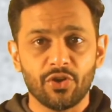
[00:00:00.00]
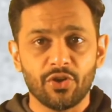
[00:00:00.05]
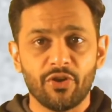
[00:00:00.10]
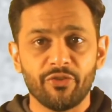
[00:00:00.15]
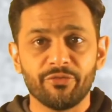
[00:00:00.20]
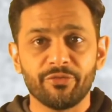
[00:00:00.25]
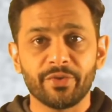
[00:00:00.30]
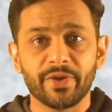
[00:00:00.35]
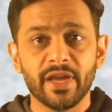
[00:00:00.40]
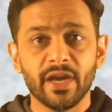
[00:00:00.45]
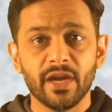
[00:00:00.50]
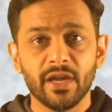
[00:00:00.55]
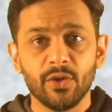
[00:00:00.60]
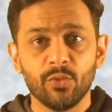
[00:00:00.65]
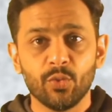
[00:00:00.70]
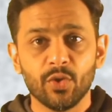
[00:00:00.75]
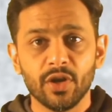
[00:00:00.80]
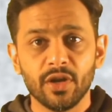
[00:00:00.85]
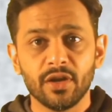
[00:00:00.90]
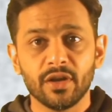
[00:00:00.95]
of
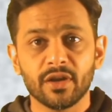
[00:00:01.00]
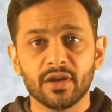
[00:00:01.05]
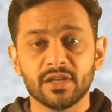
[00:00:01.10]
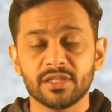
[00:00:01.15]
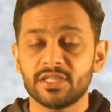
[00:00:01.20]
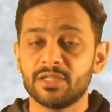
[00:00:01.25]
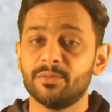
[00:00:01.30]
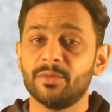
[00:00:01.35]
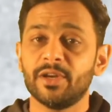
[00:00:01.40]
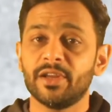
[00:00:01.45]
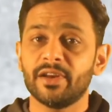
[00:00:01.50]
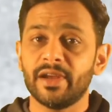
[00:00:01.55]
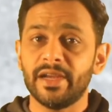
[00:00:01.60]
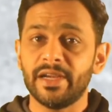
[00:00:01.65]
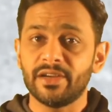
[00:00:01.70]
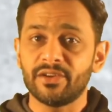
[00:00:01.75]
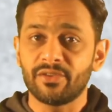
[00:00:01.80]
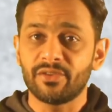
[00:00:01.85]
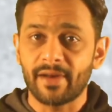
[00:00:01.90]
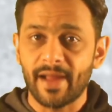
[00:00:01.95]
real-world customer
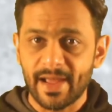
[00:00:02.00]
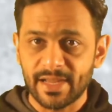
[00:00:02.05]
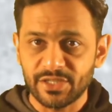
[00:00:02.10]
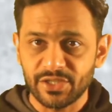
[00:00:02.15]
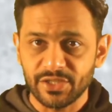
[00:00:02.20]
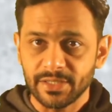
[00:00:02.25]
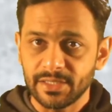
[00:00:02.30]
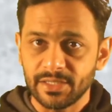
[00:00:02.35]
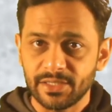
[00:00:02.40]
interactions.